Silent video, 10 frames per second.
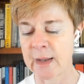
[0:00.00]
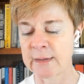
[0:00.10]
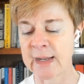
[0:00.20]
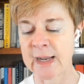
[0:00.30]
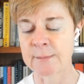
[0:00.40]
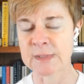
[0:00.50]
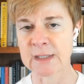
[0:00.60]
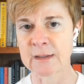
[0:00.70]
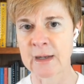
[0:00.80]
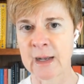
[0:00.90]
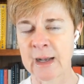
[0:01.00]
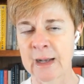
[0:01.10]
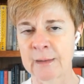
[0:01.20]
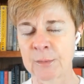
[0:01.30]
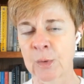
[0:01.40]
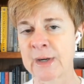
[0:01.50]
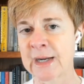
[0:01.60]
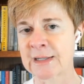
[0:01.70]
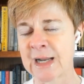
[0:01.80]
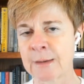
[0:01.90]
named or
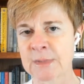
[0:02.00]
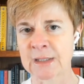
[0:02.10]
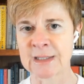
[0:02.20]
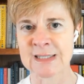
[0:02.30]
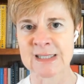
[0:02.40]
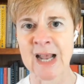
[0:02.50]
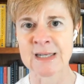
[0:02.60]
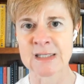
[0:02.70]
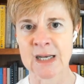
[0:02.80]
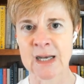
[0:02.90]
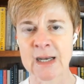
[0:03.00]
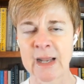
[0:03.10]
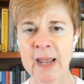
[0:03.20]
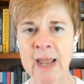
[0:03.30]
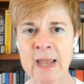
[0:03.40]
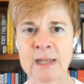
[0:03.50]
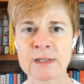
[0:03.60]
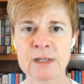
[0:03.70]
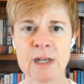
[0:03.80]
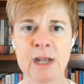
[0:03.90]
nicknamed La Santa,
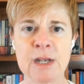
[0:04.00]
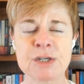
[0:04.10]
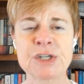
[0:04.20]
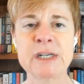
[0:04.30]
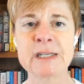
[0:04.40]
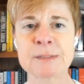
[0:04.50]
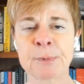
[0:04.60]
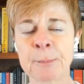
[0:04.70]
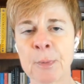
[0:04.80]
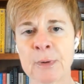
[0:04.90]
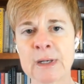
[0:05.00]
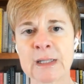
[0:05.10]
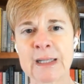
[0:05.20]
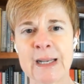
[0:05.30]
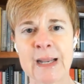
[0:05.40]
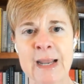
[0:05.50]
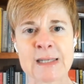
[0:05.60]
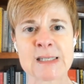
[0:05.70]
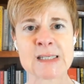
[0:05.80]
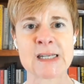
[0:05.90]
and she's purportedly a
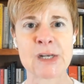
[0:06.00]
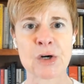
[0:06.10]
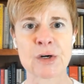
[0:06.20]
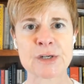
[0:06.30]
seer.